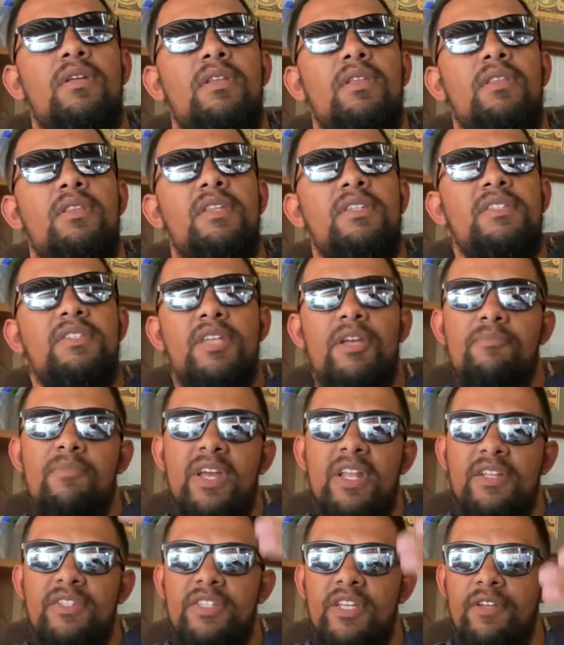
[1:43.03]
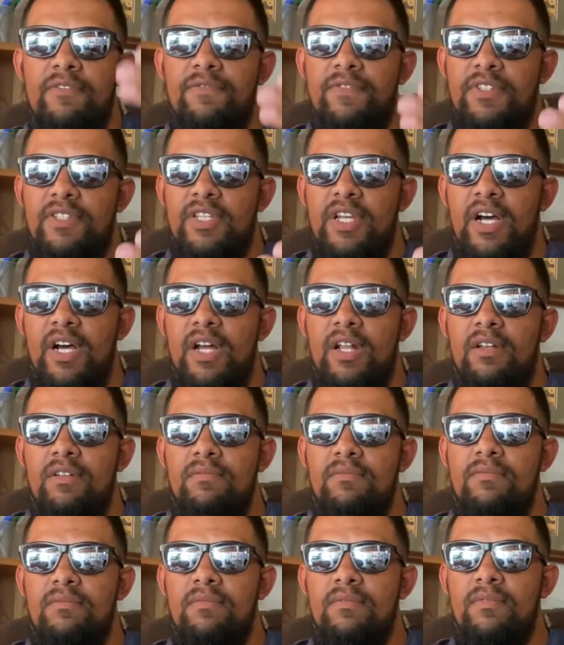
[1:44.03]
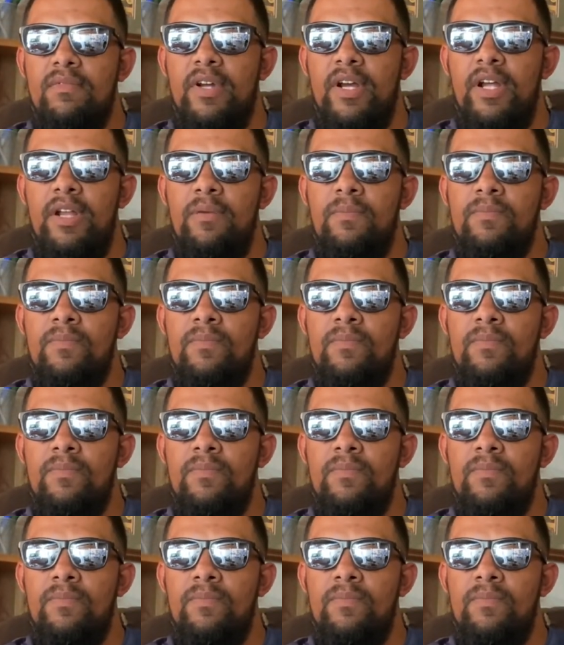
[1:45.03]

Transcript: This is a menacing facade, right?